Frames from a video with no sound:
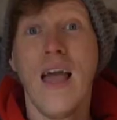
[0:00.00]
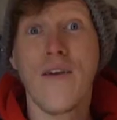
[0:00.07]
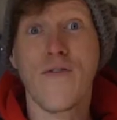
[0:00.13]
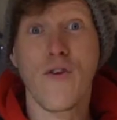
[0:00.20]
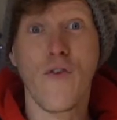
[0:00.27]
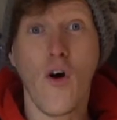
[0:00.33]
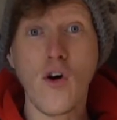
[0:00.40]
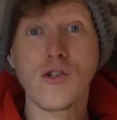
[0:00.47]
If
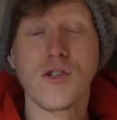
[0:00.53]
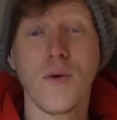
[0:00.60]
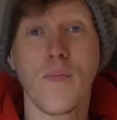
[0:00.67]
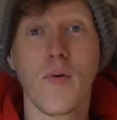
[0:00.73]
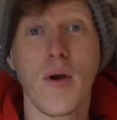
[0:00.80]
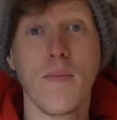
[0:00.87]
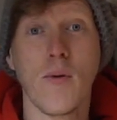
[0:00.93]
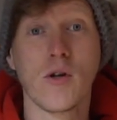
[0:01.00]
you've also
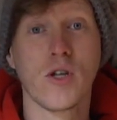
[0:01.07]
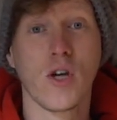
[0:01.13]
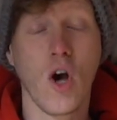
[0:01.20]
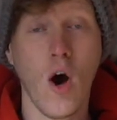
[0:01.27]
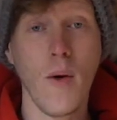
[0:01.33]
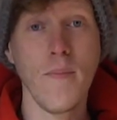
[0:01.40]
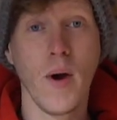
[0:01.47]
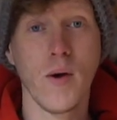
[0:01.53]
pre-booked a
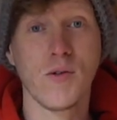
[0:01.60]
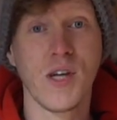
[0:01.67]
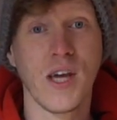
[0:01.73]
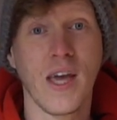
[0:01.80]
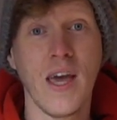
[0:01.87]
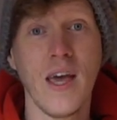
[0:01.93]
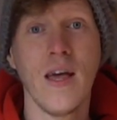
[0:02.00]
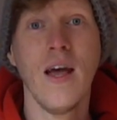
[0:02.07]
combo
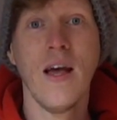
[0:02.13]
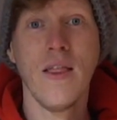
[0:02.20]
ticket,